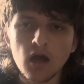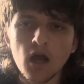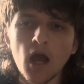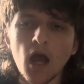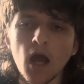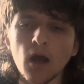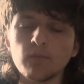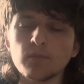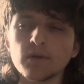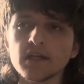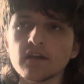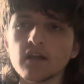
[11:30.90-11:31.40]

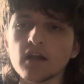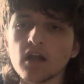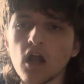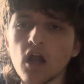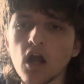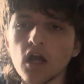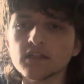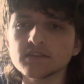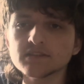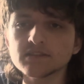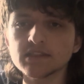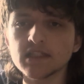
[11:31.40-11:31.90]
And we can
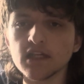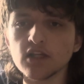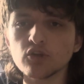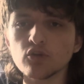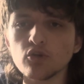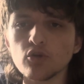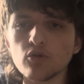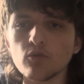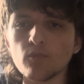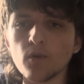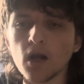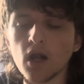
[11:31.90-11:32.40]
cut scene
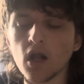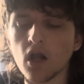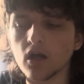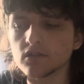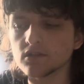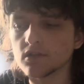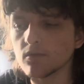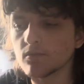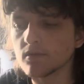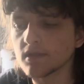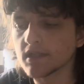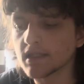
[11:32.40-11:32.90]
to
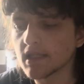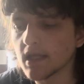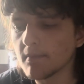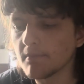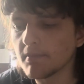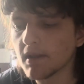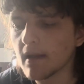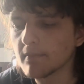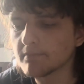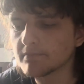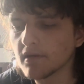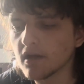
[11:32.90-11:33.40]
Wakanda. We see
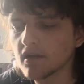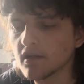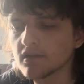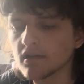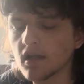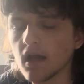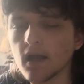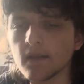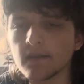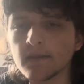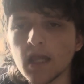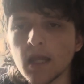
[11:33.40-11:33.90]
Black Panther
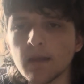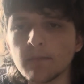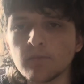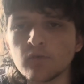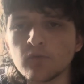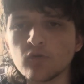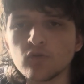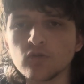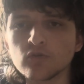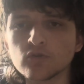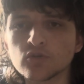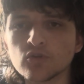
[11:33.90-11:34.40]
and
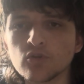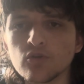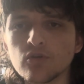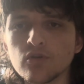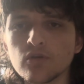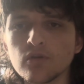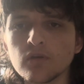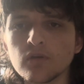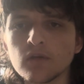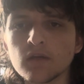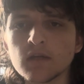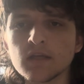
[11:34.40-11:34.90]
Namor
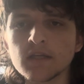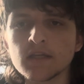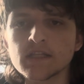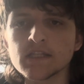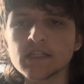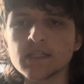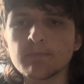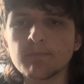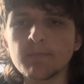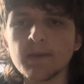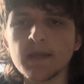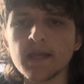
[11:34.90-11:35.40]
to
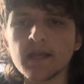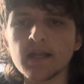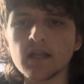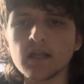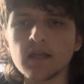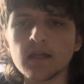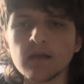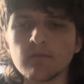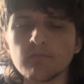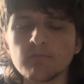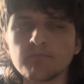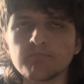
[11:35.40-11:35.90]
speak
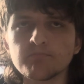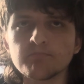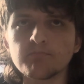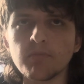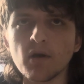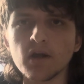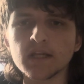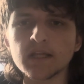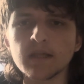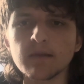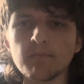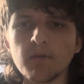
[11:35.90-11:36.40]
to
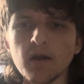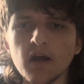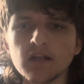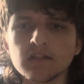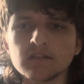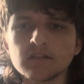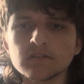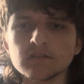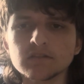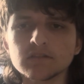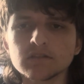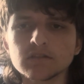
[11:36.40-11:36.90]
Bucky
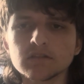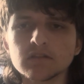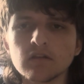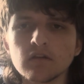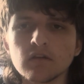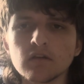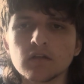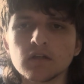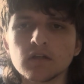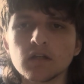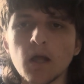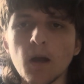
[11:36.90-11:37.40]
Barnes
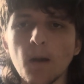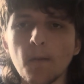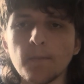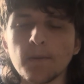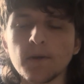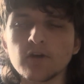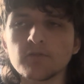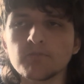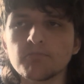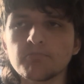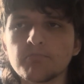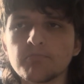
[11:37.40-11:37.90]

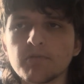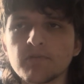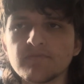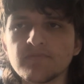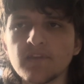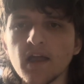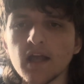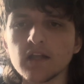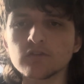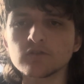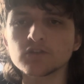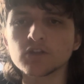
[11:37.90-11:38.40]
about
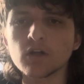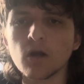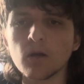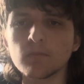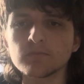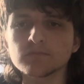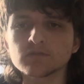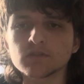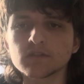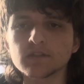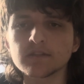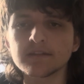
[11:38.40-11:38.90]
Thanos
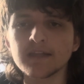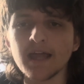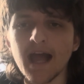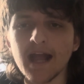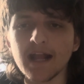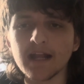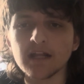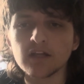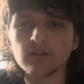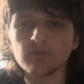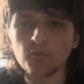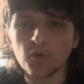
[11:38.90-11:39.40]
coming to
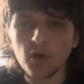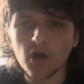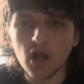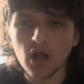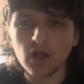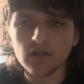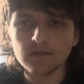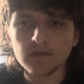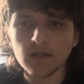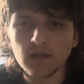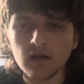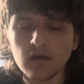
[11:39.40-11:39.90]
attack in
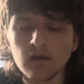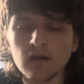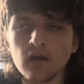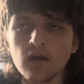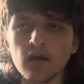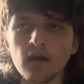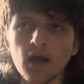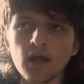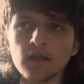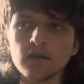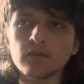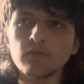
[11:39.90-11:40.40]
Wakanda,
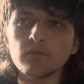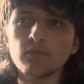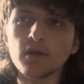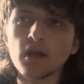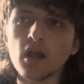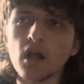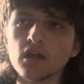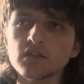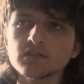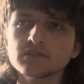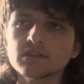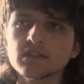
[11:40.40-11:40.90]
and then we
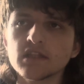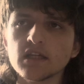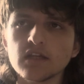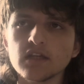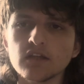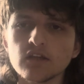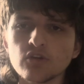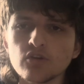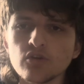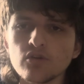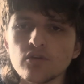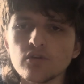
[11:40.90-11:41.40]
cut
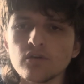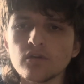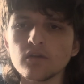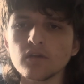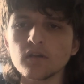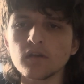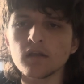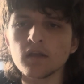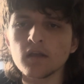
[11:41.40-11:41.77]
scene to